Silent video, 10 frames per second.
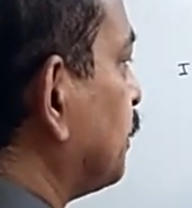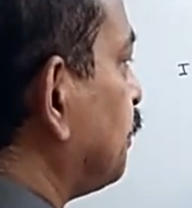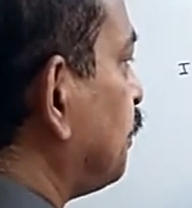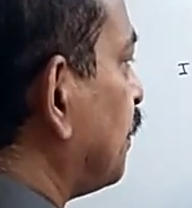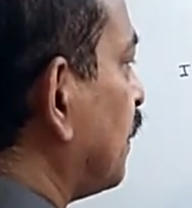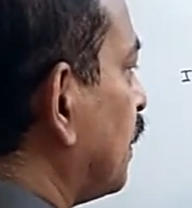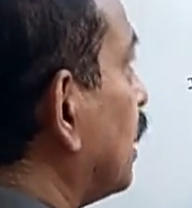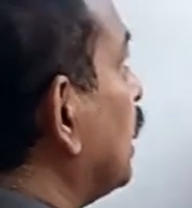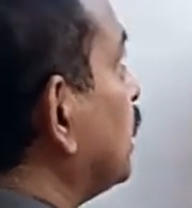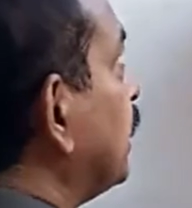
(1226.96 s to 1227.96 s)
That is
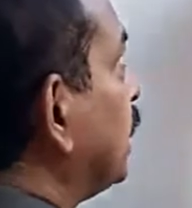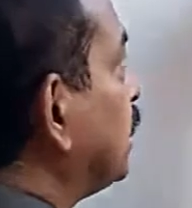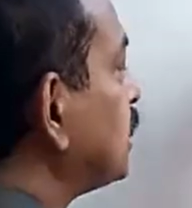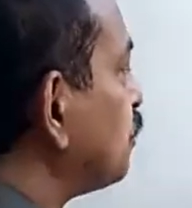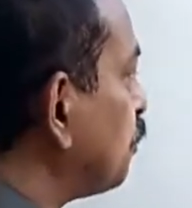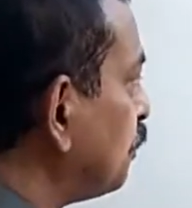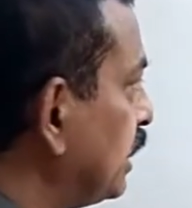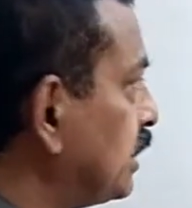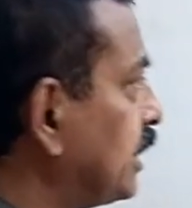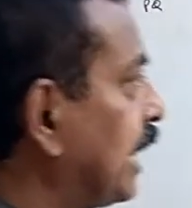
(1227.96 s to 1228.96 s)
in the direction
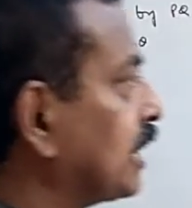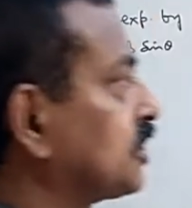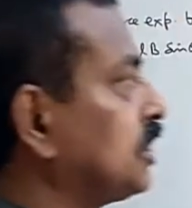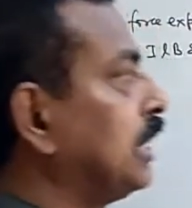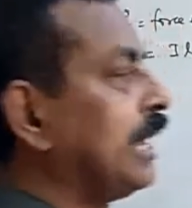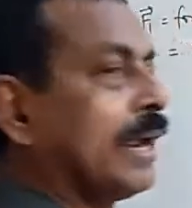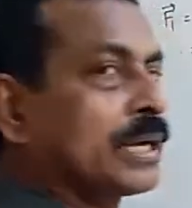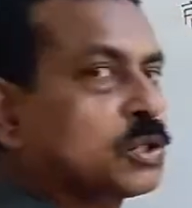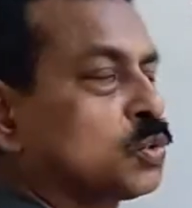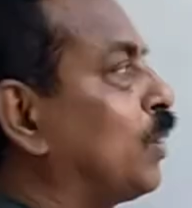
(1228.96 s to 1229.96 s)
XY.
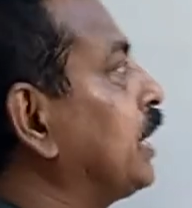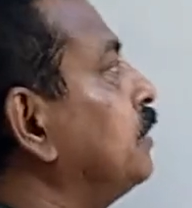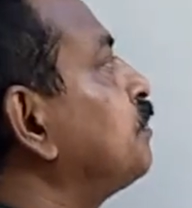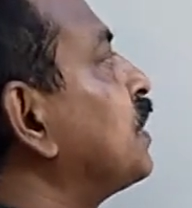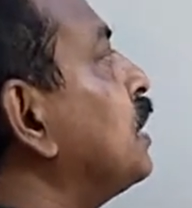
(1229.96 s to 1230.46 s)
So this